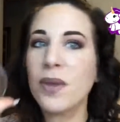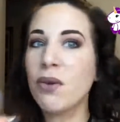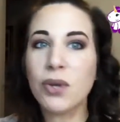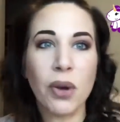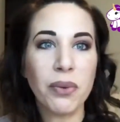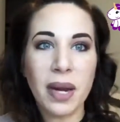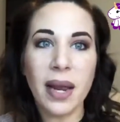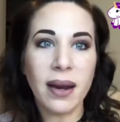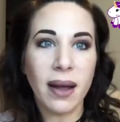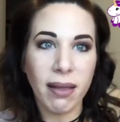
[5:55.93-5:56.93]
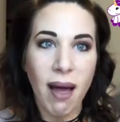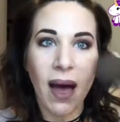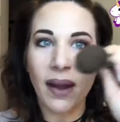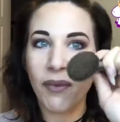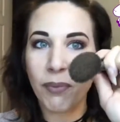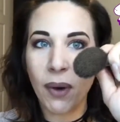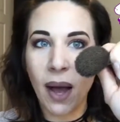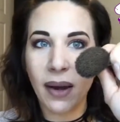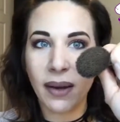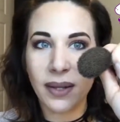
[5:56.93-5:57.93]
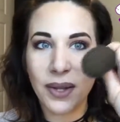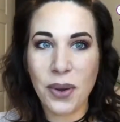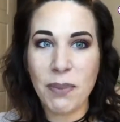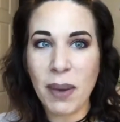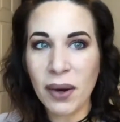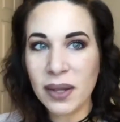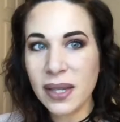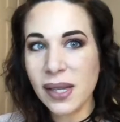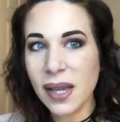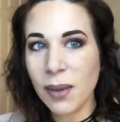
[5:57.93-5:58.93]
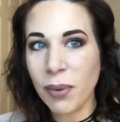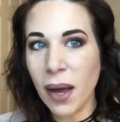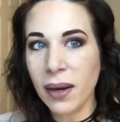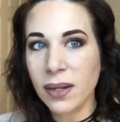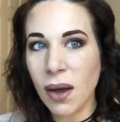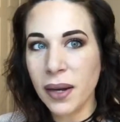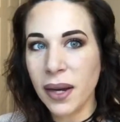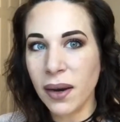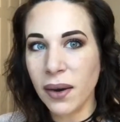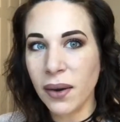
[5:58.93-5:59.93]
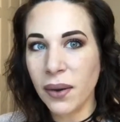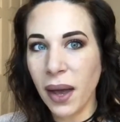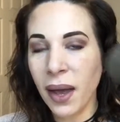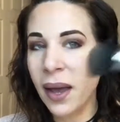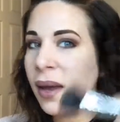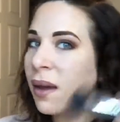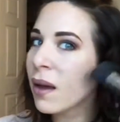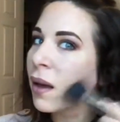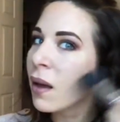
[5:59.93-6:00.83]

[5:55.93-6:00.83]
you don't need a lot of product. You can barely see the product on here, okay?